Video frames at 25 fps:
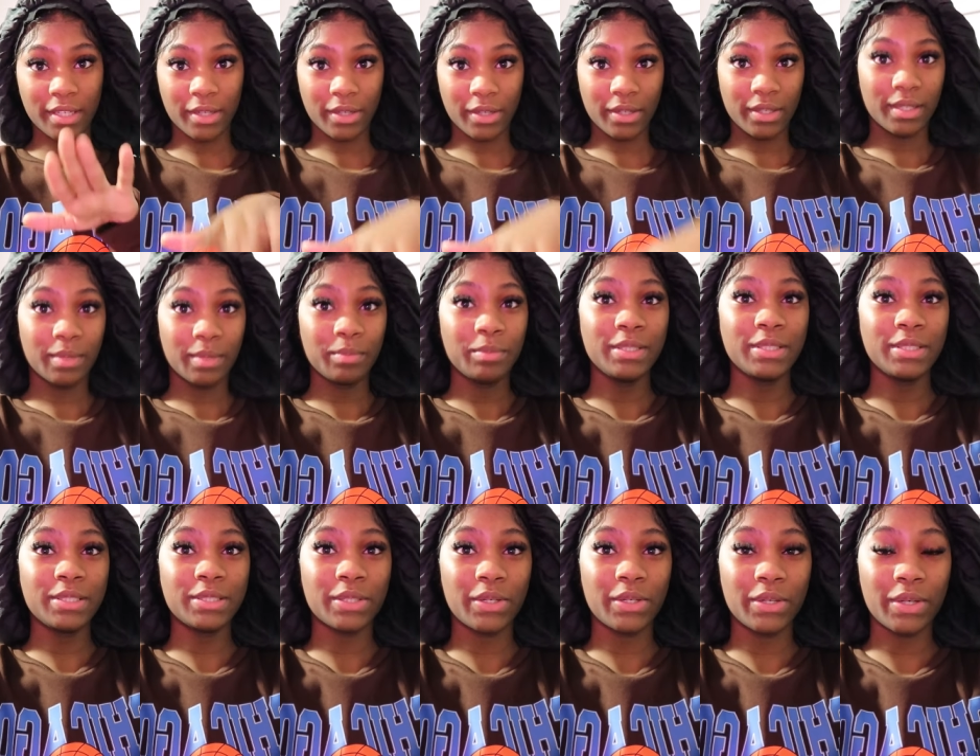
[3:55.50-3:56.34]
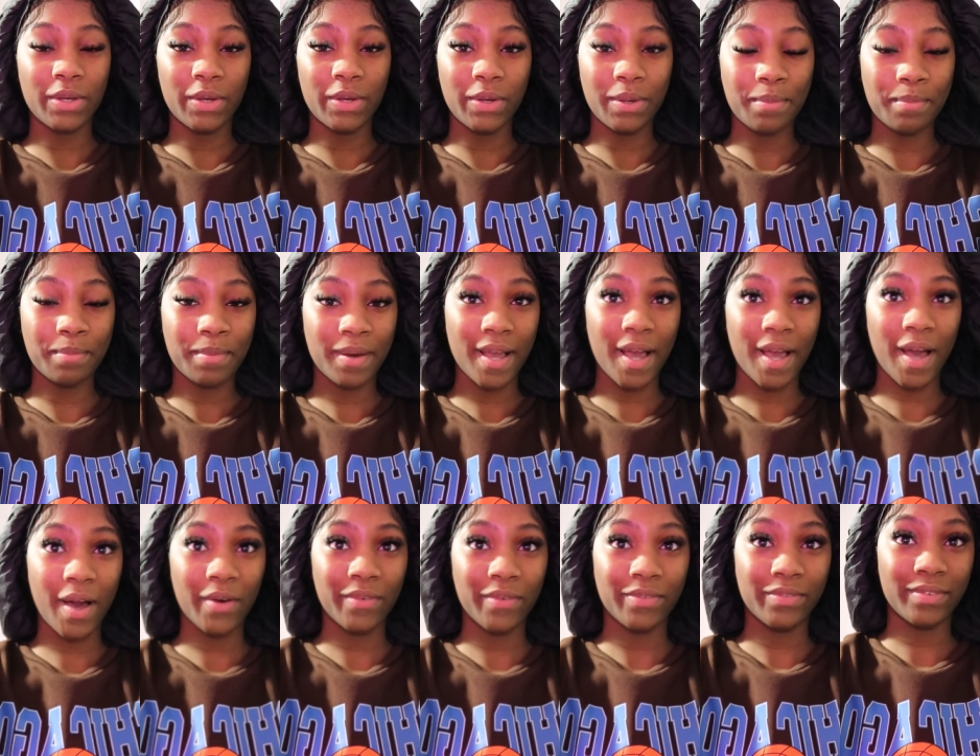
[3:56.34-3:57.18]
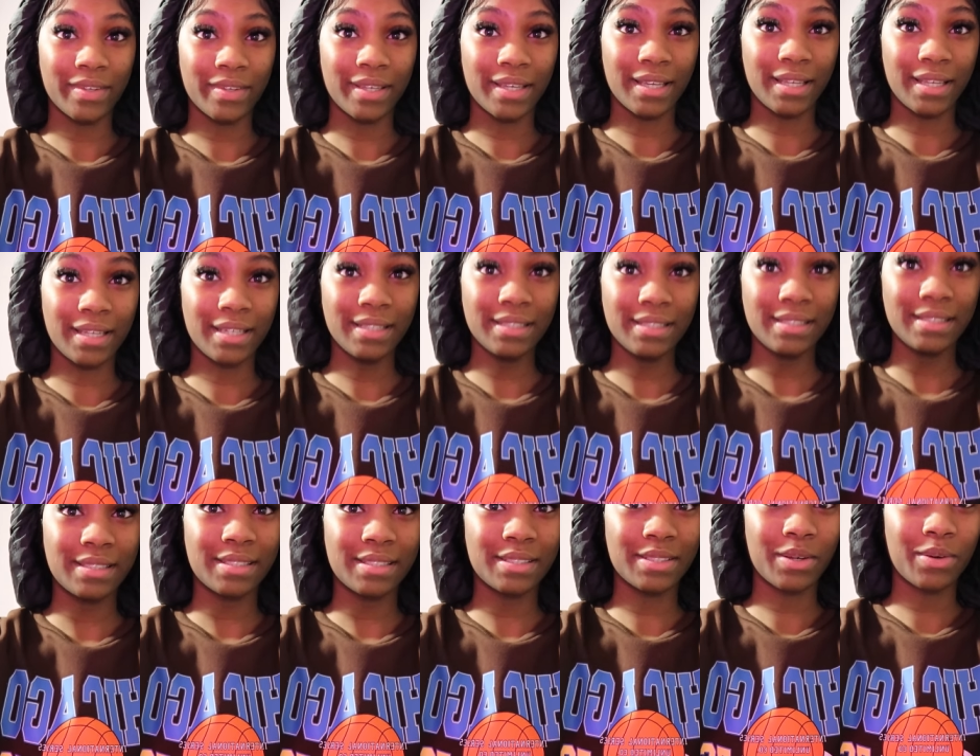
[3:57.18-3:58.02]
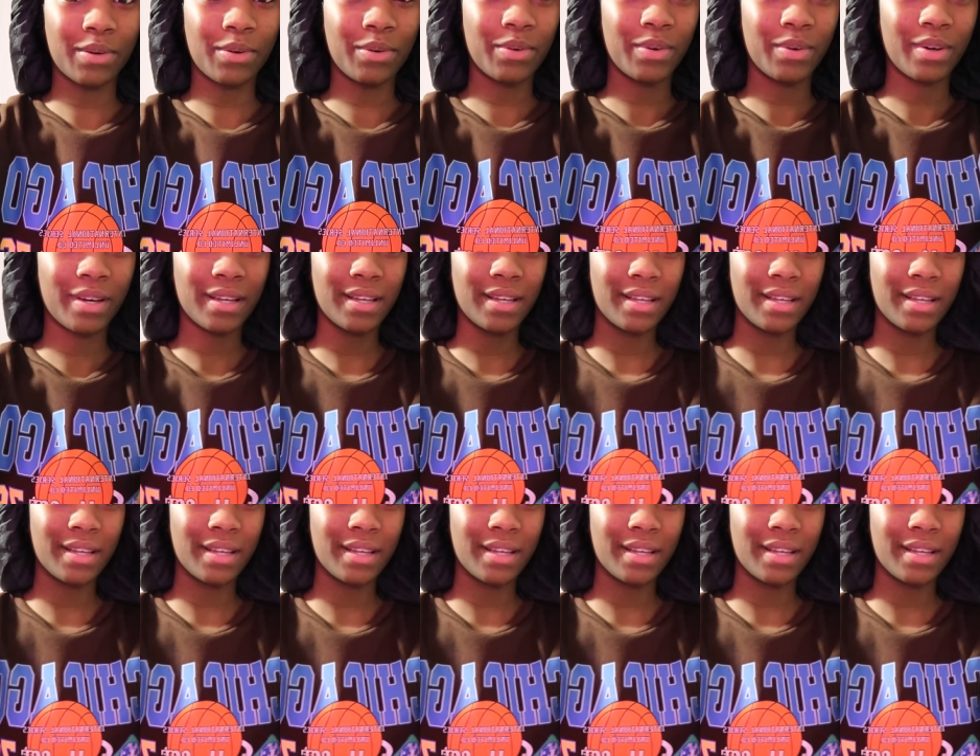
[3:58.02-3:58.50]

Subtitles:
y'all, let me show y'all my outfit. It is so